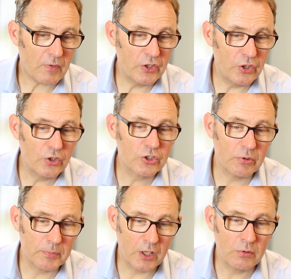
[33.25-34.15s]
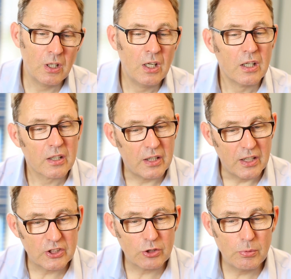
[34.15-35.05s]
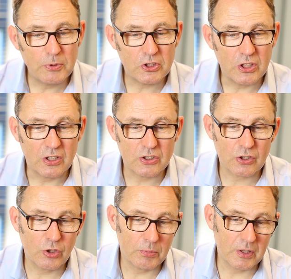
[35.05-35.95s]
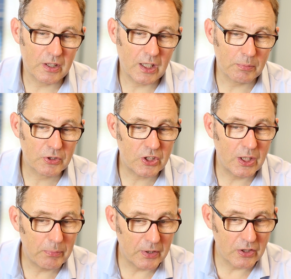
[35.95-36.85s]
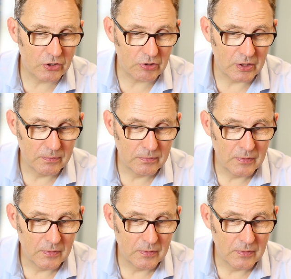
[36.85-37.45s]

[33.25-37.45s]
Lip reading: Years from now, Chiesi will be seen as a company that helps shape the industry.